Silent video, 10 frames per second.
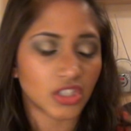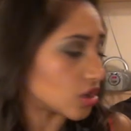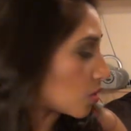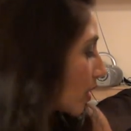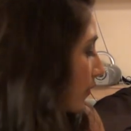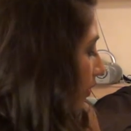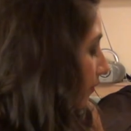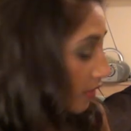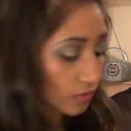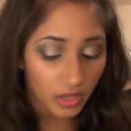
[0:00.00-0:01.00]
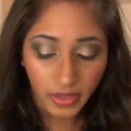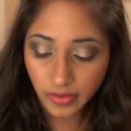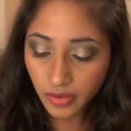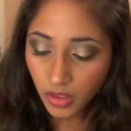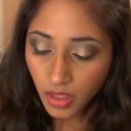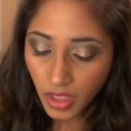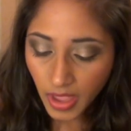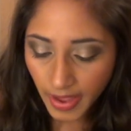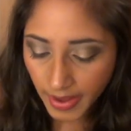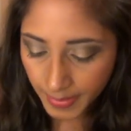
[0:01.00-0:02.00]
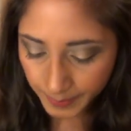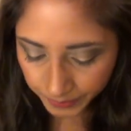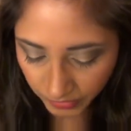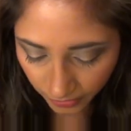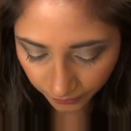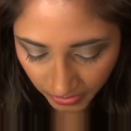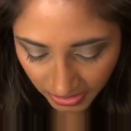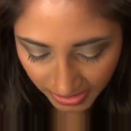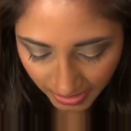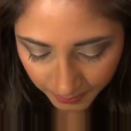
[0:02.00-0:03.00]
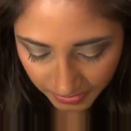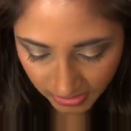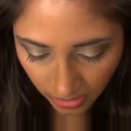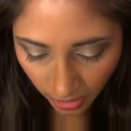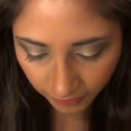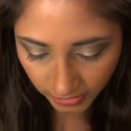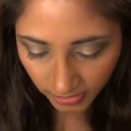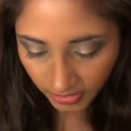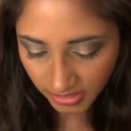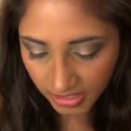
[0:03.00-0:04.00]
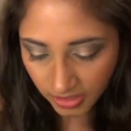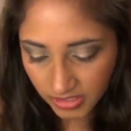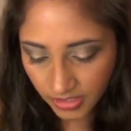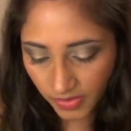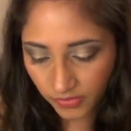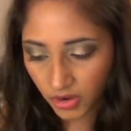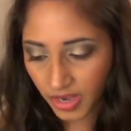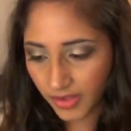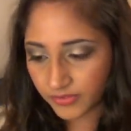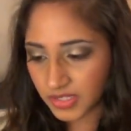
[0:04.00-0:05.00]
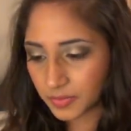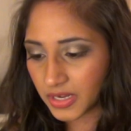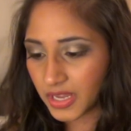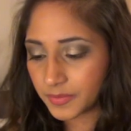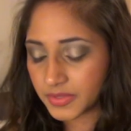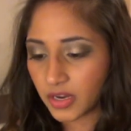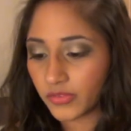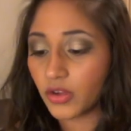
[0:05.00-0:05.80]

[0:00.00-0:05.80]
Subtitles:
of took whatever I felt like. For lip stuff, I think that's the only stuff I've got left is my lip stuff.